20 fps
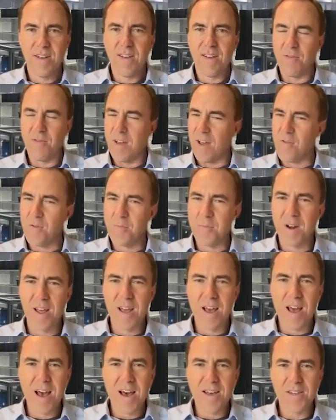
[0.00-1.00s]
Everybody
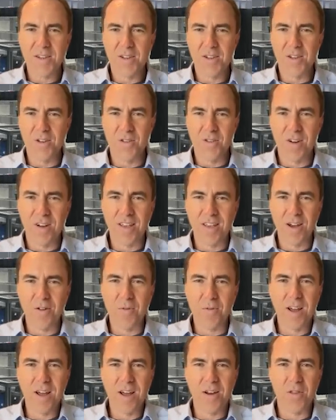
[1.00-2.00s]
asks. So
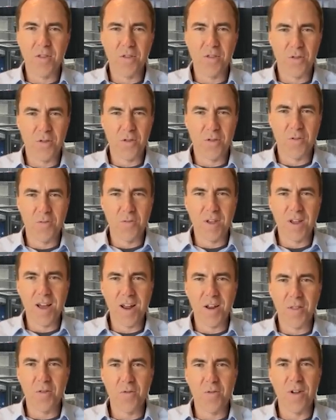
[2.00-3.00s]
yeah, We
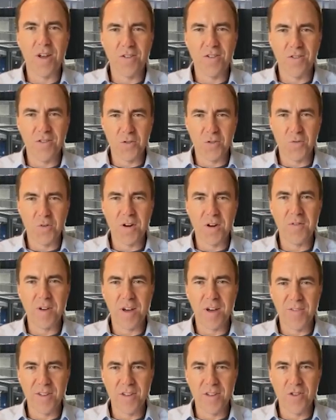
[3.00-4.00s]
got
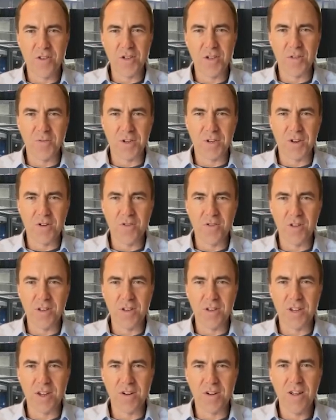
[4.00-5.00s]
325 inches of snow
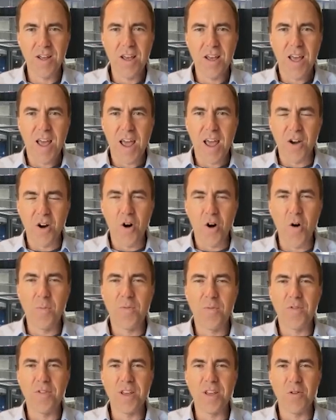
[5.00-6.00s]
this year, and
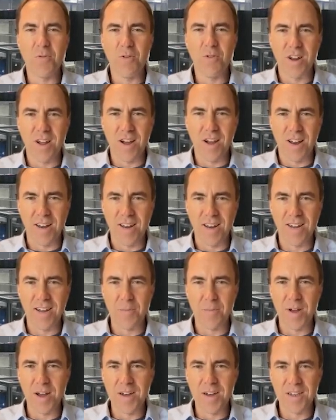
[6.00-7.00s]
hopefully we're done.
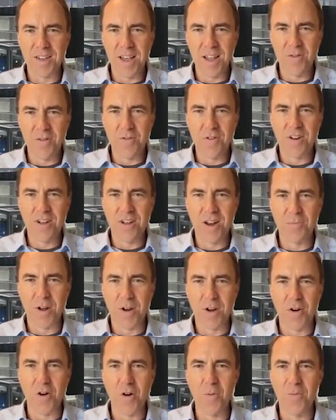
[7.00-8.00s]
I'm not saying we're done, but
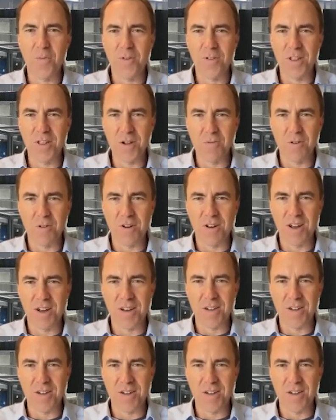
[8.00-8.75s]
hopefully we're done.